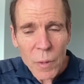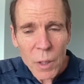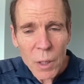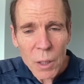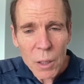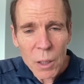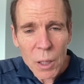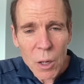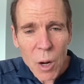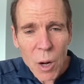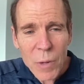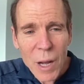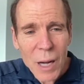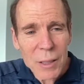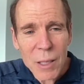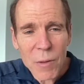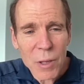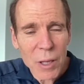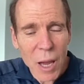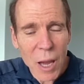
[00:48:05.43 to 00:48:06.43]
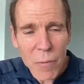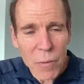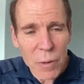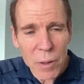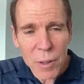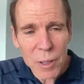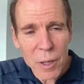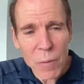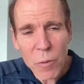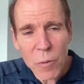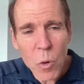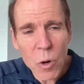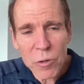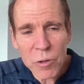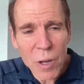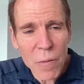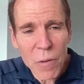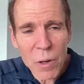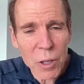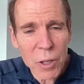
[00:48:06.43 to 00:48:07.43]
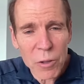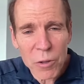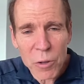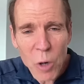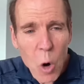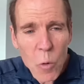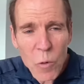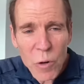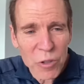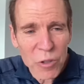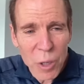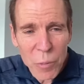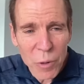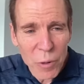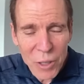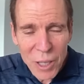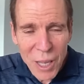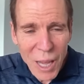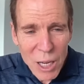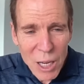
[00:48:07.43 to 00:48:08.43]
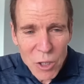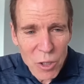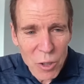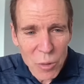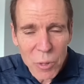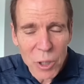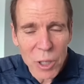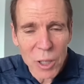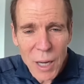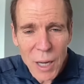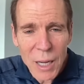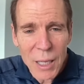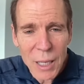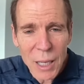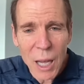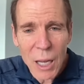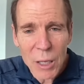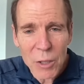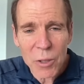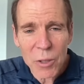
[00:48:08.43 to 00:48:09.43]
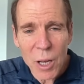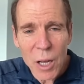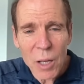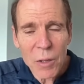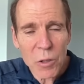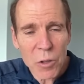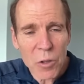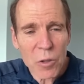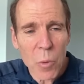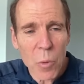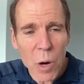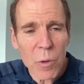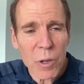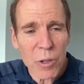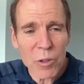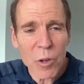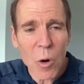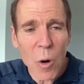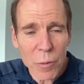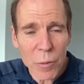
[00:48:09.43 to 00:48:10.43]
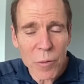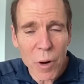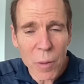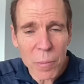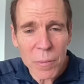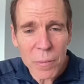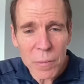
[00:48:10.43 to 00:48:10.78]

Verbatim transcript: you know i'm not giving everything of course everything's an oversimplification but in any case this is where we start from